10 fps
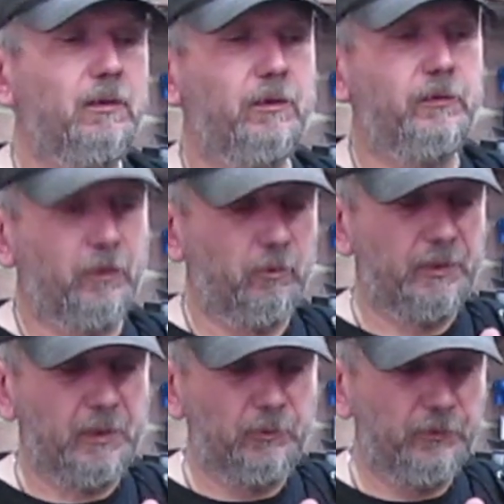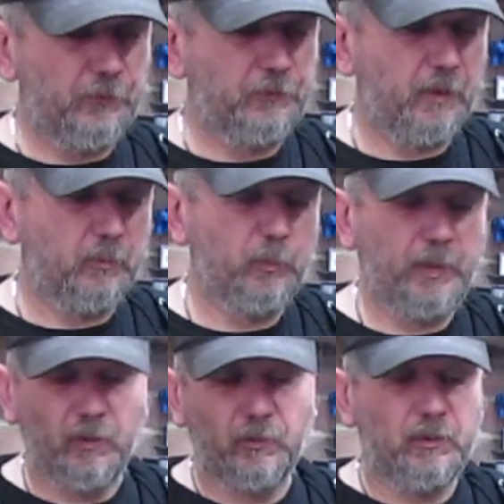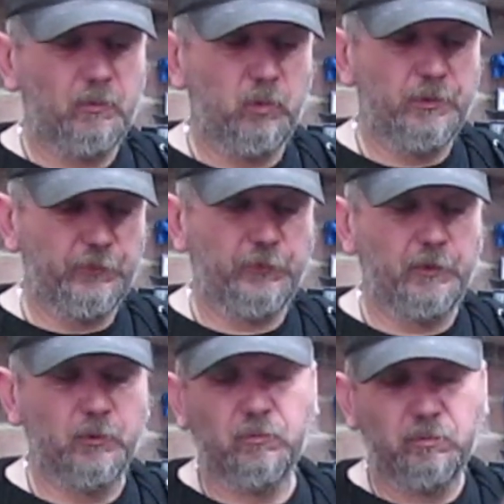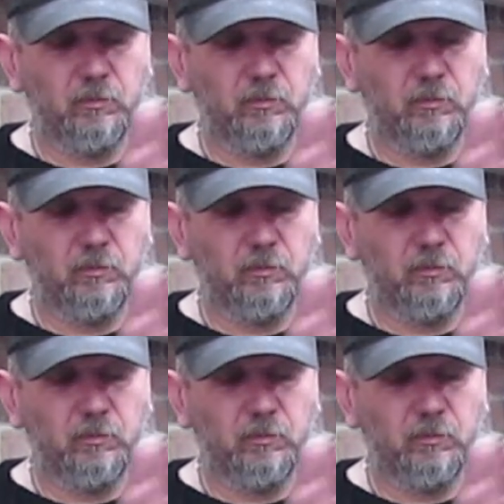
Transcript: So I know there's a double bearing with a seal